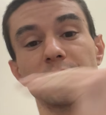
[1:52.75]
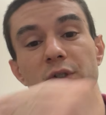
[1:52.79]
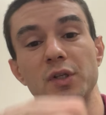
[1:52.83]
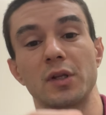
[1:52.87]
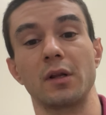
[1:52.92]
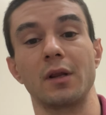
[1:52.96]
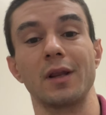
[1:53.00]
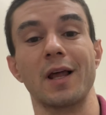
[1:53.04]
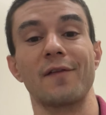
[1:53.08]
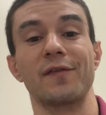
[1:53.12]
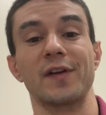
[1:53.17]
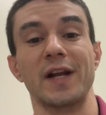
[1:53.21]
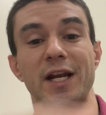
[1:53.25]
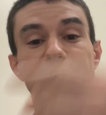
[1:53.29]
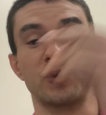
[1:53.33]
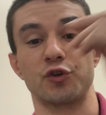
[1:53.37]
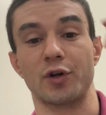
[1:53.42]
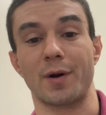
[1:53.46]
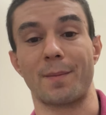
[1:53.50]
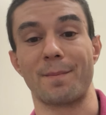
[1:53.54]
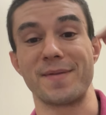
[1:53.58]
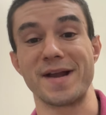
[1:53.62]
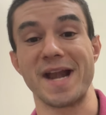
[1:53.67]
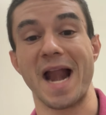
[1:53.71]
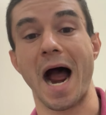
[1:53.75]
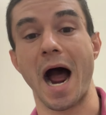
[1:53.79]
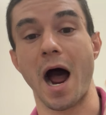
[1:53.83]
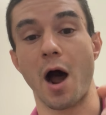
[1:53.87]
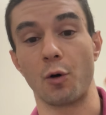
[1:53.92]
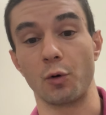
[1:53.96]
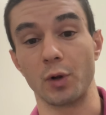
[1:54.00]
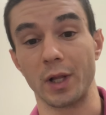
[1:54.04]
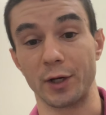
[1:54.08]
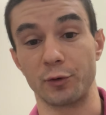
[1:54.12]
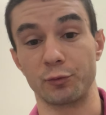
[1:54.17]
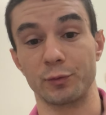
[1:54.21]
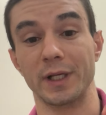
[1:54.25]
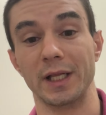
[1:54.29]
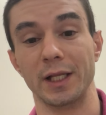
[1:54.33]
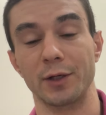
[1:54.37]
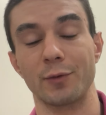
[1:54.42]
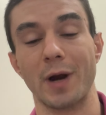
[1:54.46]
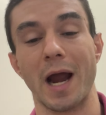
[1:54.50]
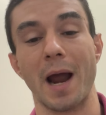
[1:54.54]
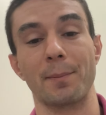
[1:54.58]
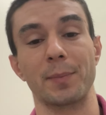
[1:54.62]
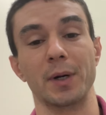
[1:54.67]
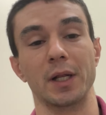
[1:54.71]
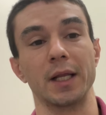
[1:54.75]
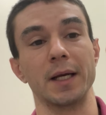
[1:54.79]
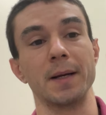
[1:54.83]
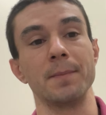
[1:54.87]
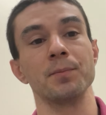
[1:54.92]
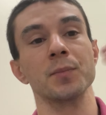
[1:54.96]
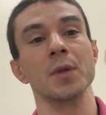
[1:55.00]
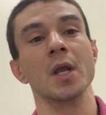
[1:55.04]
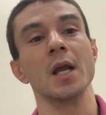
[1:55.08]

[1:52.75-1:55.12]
to the left atrium now, like really rapidly.